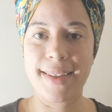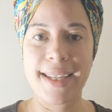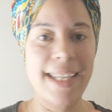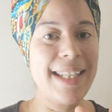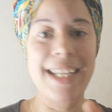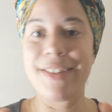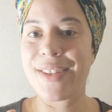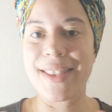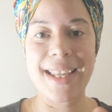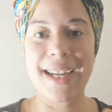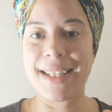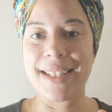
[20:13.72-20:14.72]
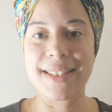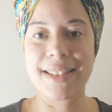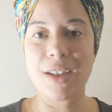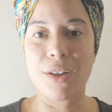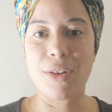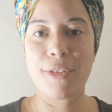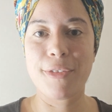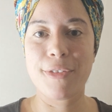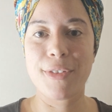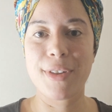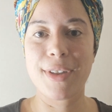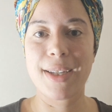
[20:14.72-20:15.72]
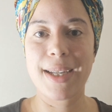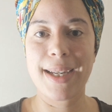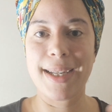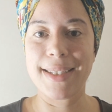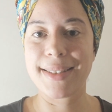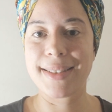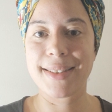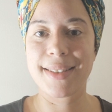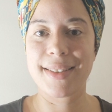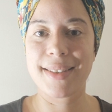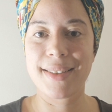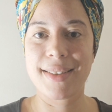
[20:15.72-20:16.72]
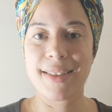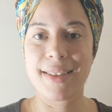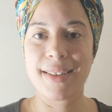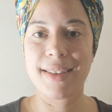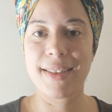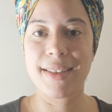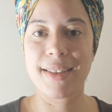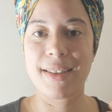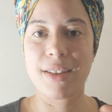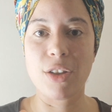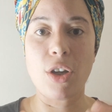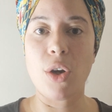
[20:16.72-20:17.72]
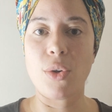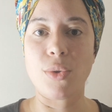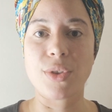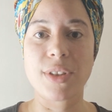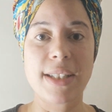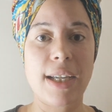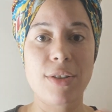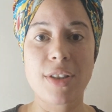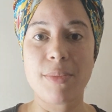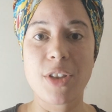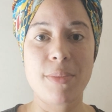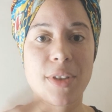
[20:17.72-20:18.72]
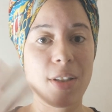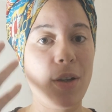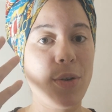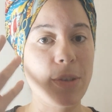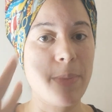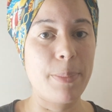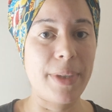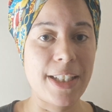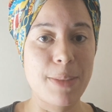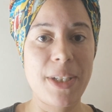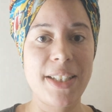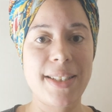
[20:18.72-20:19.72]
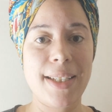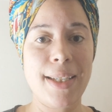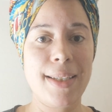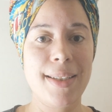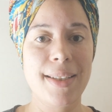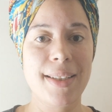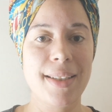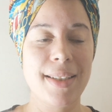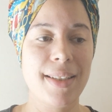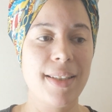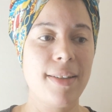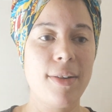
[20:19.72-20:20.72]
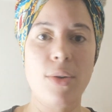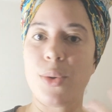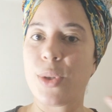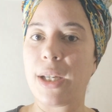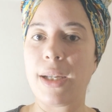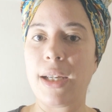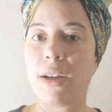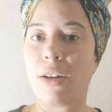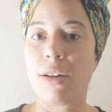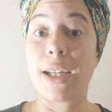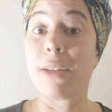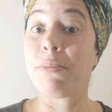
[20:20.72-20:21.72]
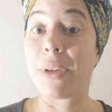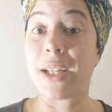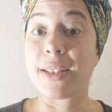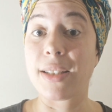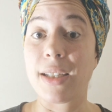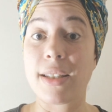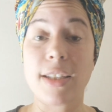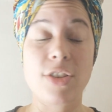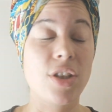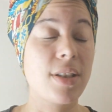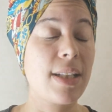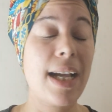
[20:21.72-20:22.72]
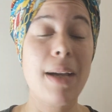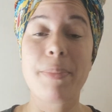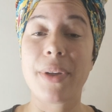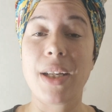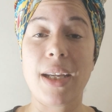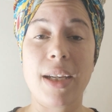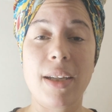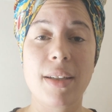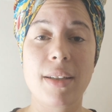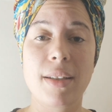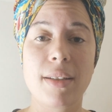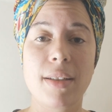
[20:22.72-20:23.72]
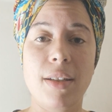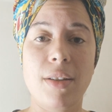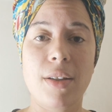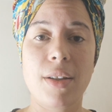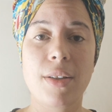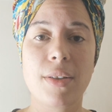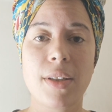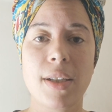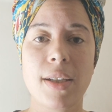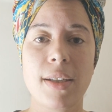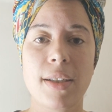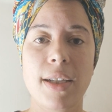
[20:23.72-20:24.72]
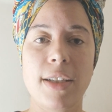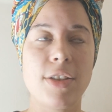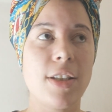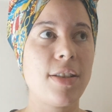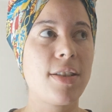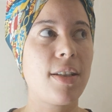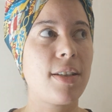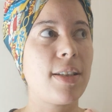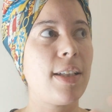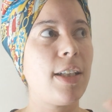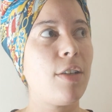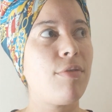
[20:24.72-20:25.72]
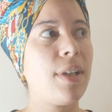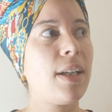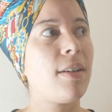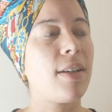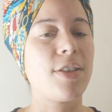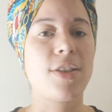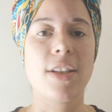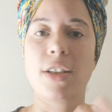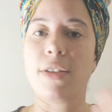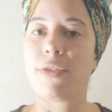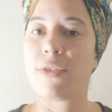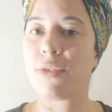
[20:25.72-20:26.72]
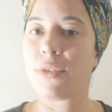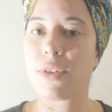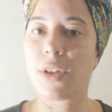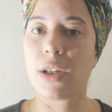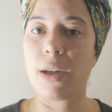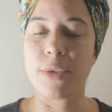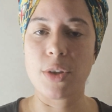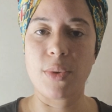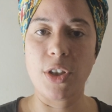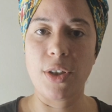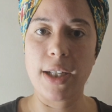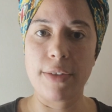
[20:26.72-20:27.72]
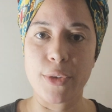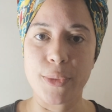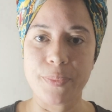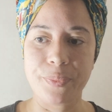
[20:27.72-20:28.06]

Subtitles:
and even that in itself has goals. Now, sometimes the goals might be explicit or they are implicit. They're just happening, you know, and then suddenly you realize that you've come to a new level.